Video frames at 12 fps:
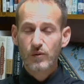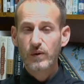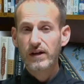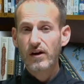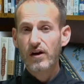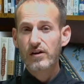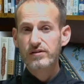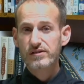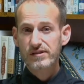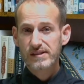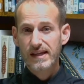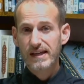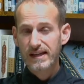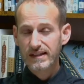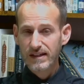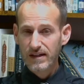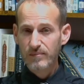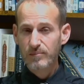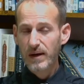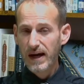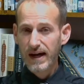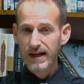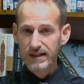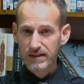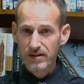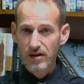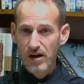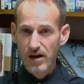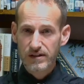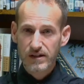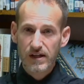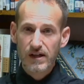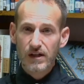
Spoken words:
we are seen by God.